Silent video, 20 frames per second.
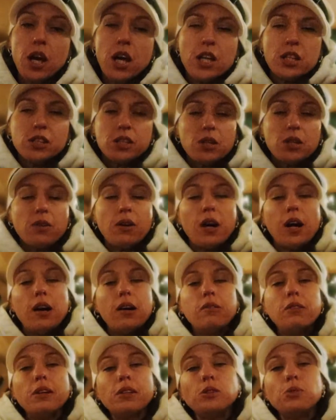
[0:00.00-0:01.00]
so how
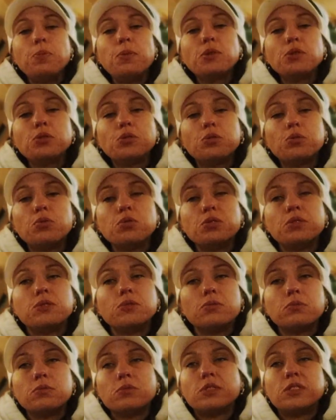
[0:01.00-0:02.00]
i supposed to
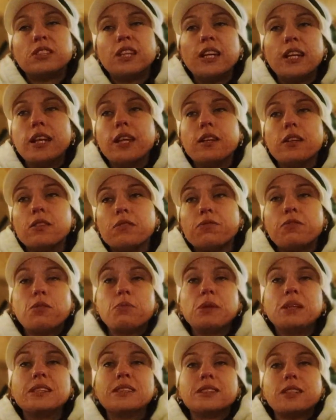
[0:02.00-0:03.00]
seal it from
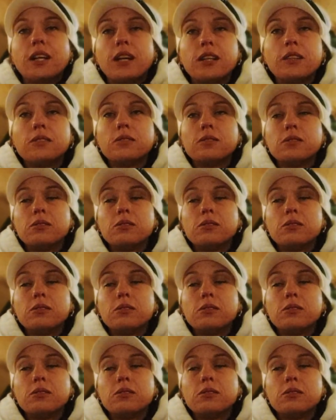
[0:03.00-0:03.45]
inside